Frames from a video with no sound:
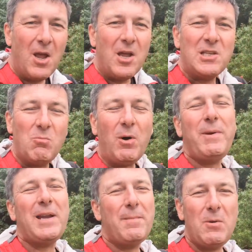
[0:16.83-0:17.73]
So what are
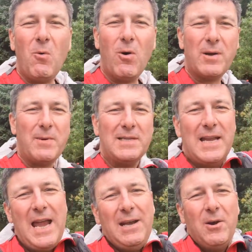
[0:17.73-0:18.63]
we going to be walking with
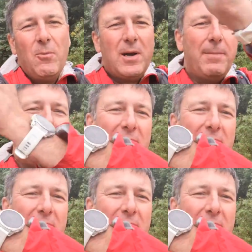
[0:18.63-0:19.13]
today? We're going to be